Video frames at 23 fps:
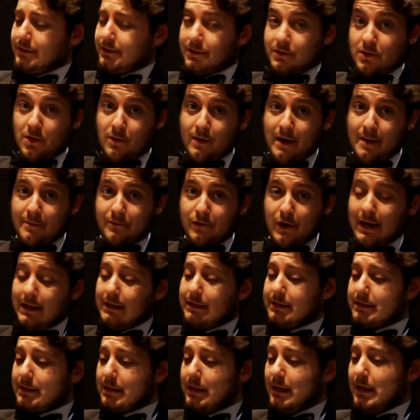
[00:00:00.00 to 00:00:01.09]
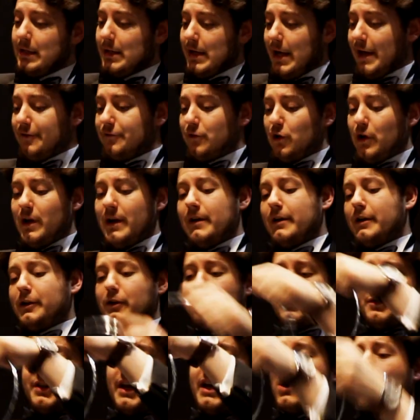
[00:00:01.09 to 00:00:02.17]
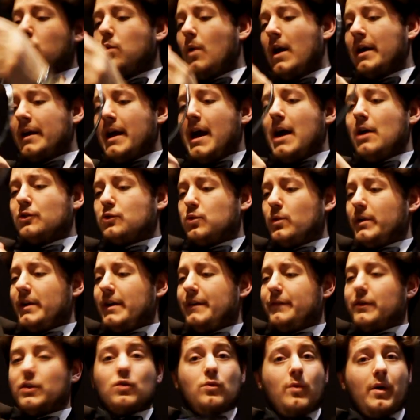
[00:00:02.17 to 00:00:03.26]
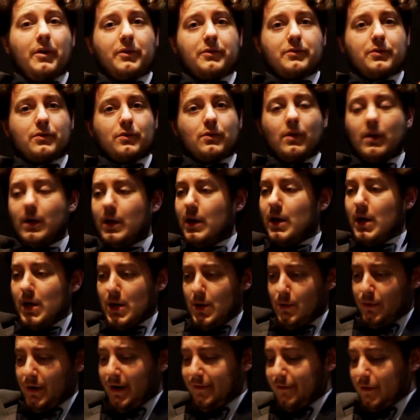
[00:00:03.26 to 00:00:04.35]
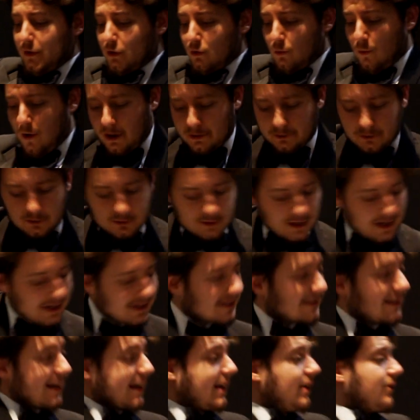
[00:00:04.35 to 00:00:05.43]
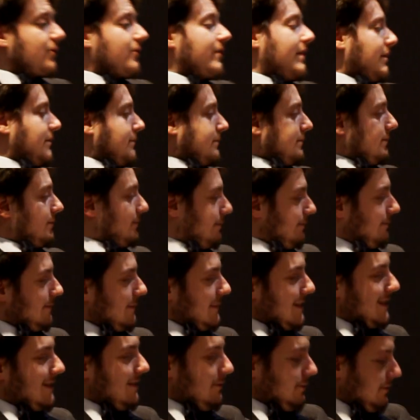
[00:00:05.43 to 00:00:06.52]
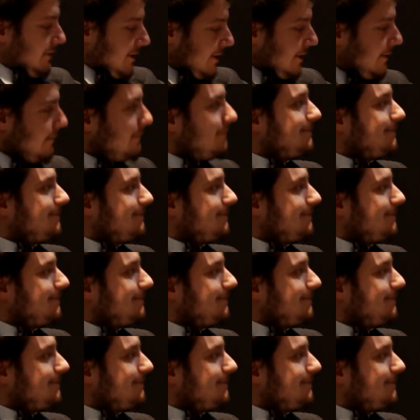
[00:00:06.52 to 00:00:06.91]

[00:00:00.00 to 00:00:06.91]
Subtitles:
you know I'm right. And from here, you take one out whenever you want to. Whenever you want, you take a second ring out.